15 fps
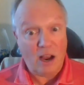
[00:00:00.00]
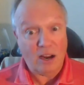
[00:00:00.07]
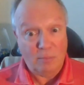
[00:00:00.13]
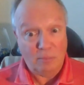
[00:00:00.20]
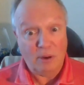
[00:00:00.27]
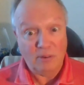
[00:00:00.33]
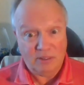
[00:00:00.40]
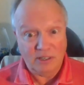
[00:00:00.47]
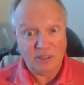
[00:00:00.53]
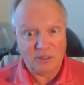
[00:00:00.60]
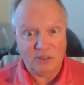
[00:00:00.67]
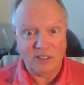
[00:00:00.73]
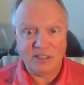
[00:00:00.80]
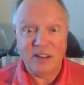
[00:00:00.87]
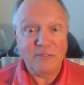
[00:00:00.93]
talk about this
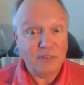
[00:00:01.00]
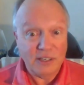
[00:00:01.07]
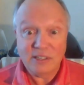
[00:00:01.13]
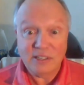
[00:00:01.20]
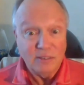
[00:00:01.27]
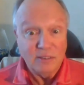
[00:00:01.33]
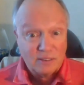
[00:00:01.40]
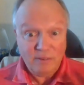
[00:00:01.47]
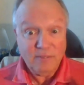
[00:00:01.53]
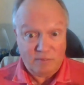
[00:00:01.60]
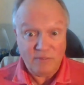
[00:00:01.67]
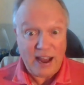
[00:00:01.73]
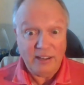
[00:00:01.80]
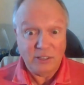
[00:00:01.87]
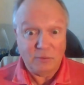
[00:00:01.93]
sort of stuff as
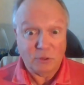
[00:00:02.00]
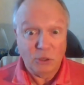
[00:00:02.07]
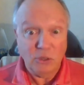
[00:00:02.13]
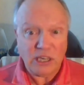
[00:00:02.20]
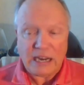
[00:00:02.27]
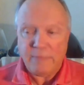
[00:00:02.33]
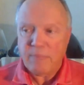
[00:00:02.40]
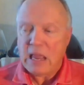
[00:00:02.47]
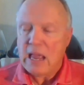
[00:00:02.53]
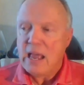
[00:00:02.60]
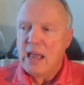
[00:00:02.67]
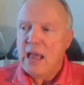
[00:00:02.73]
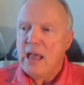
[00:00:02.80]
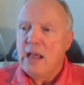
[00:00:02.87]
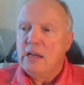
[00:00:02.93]
fans of cruising.
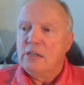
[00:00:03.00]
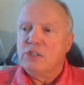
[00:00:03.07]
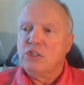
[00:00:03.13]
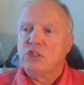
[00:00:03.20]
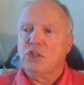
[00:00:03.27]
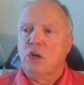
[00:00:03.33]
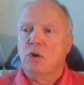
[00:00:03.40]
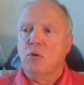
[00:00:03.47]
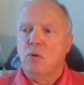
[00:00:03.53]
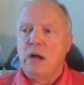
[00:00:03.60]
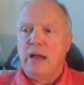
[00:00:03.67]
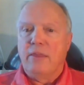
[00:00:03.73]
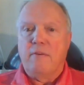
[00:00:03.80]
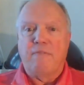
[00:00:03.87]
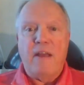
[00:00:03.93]
So
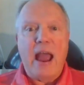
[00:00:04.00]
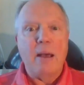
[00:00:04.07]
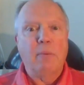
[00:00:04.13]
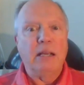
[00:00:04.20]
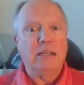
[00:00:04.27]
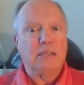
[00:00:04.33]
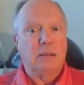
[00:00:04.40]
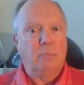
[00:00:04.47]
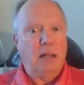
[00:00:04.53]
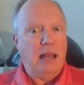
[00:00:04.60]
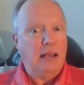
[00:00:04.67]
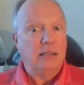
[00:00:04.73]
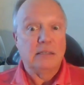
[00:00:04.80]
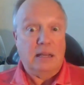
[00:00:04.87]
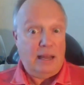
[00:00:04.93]
uh, the family is
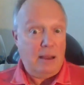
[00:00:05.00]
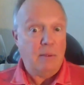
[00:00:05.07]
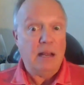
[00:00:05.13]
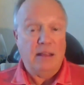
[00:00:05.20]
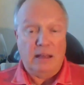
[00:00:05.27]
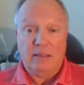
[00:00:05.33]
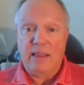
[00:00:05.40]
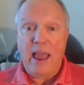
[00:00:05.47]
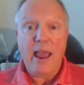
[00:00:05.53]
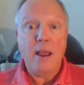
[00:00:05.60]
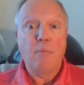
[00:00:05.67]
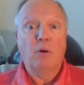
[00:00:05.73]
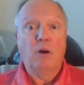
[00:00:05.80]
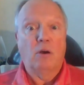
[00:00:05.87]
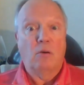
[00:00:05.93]
compla- is claiming that
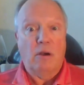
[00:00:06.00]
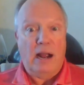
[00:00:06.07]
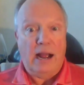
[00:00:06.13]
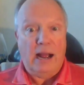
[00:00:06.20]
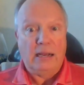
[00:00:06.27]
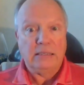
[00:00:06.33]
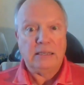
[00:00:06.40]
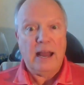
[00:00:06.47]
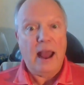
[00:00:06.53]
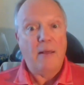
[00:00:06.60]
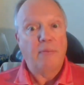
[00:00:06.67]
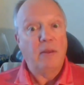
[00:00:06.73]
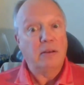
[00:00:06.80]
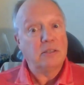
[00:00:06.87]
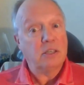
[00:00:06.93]
they were harassed,
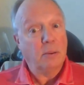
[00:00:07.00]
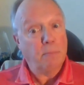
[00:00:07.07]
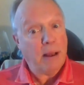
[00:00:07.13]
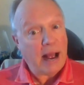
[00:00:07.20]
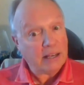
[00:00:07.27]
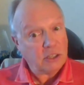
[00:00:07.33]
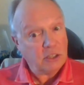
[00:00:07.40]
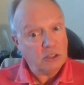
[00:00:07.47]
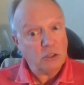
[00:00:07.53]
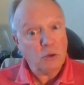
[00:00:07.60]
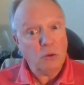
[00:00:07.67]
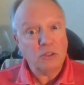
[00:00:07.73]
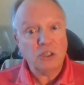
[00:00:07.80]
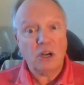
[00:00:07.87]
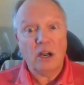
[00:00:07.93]
and there's some passengers
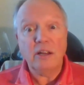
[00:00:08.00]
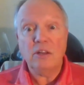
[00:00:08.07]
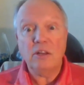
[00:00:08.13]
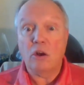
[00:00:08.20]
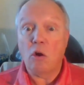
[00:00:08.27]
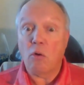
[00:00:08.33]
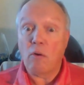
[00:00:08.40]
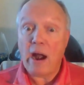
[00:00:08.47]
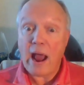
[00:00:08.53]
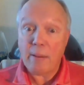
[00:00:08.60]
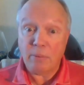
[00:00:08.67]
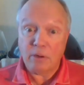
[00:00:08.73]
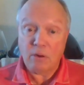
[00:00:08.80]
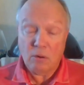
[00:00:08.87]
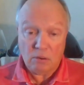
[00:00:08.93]
who are starting to
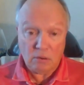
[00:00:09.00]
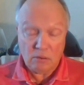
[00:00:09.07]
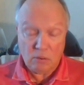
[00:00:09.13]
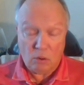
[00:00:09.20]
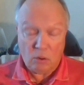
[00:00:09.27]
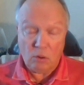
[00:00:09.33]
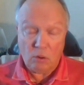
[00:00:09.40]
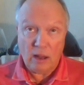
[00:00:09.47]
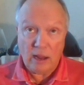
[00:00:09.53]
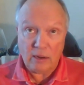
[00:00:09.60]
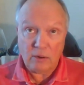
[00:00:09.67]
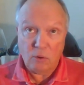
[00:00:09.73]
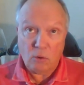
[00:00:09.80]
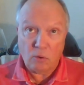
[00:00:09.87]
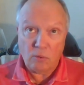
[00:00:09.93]
corab- co- co-
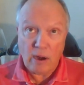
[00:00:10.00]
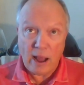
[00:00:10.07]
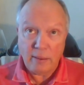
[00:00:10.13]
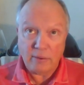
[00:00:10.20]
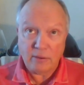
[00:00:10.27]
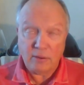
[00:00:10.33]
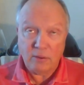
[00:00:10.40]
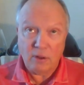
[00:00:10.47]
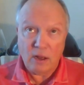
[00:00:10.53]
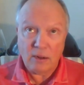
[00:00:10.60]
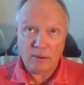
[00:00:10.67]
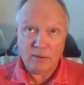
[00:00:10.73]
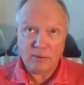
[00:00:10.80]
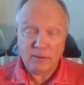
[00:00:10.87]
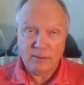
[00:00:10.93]
corab-
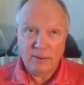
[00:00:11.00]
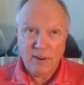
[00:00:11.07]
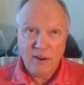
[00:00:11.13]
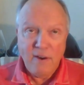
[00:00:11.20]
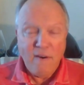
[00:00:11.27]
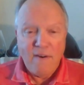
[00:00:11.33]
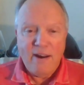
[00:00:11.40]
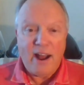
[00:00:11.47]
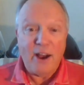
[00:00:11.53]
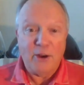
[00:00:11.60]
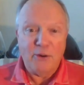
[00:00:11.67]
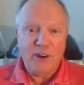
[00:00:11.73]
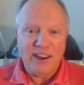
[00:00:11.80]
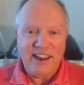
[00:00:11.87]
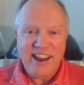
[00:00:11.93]
co-
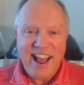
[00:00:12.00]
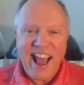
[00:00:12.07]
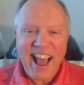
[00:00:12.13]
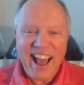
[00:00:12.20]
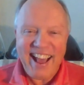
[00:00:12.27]
agree.